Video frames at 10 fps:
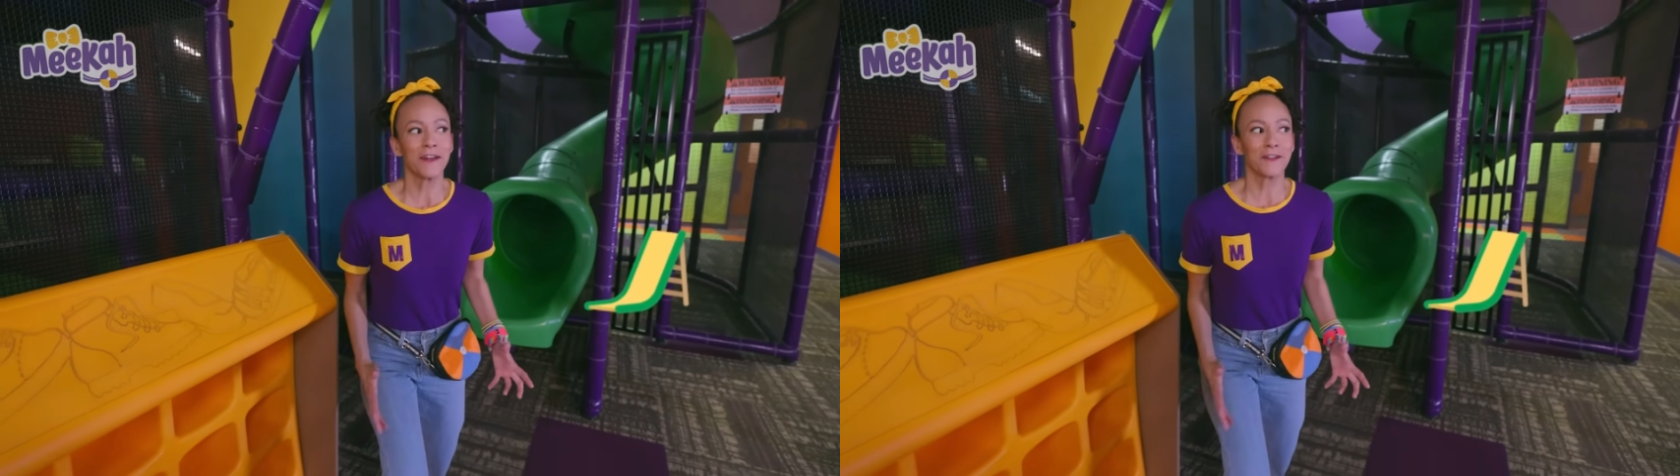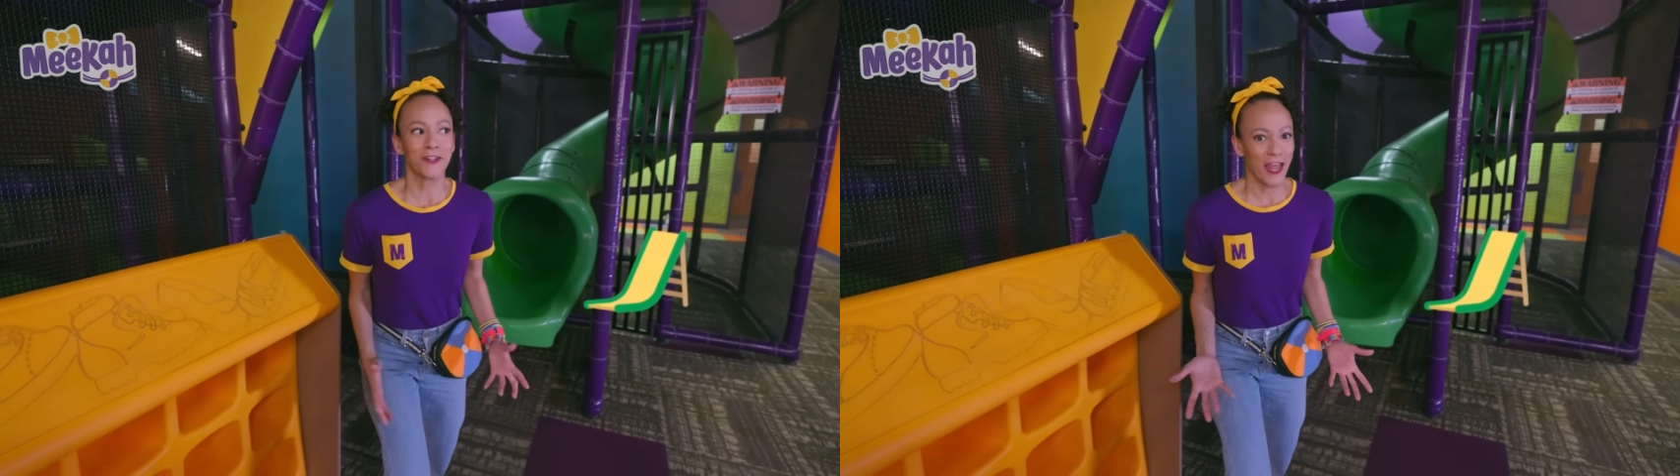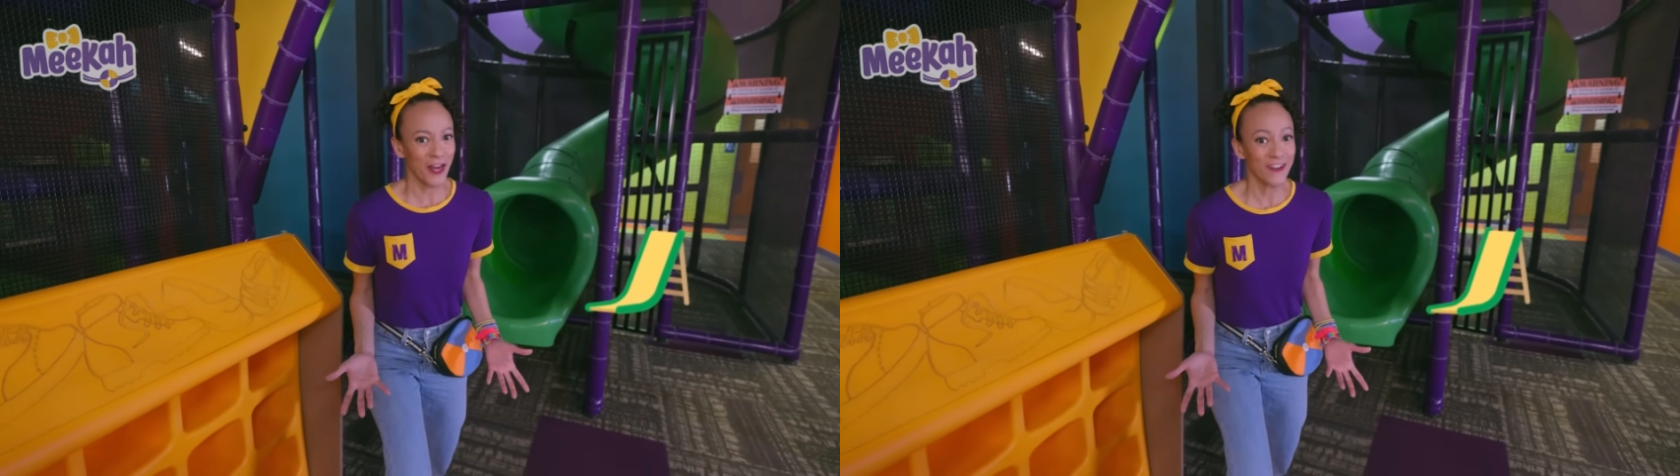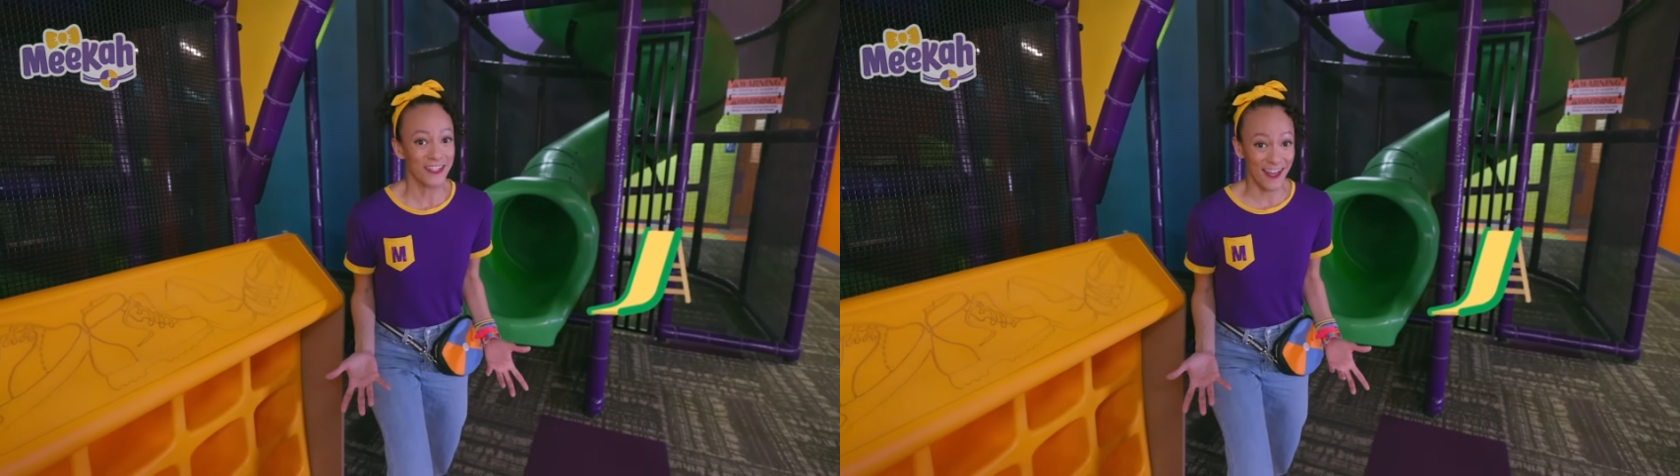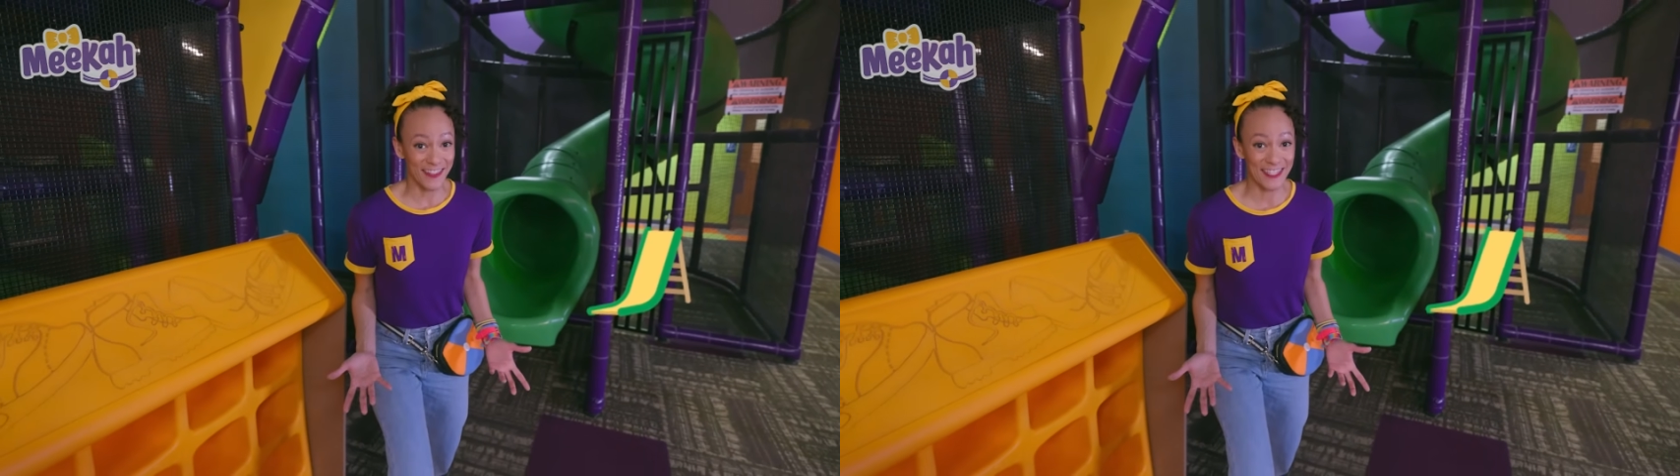Should I go
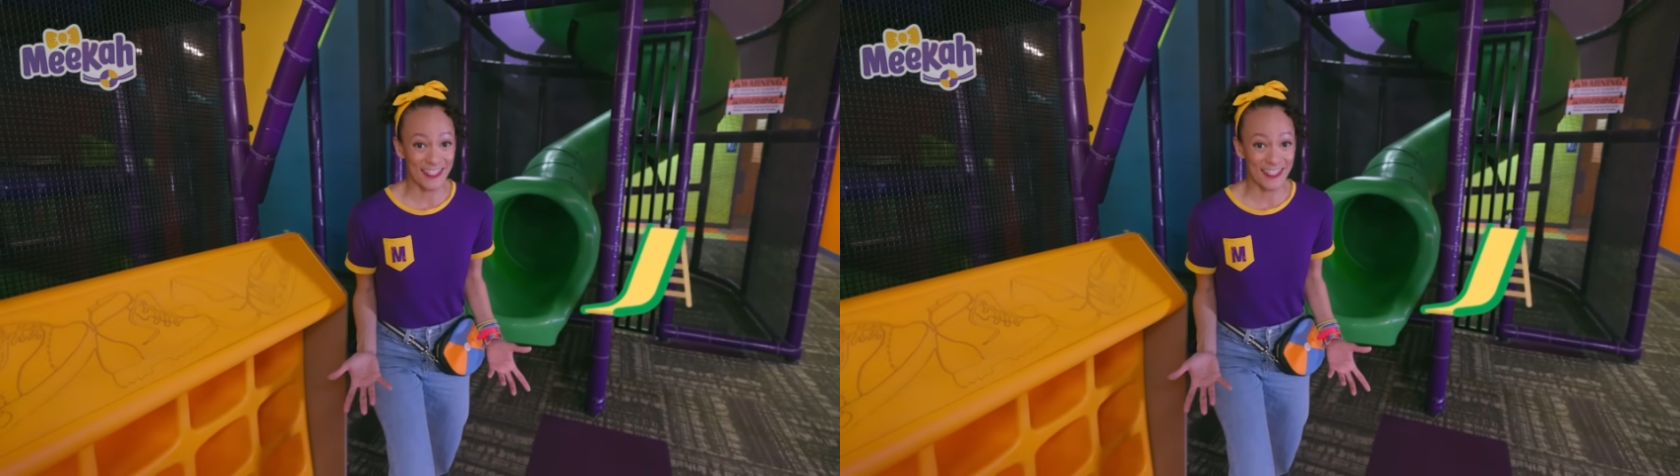down the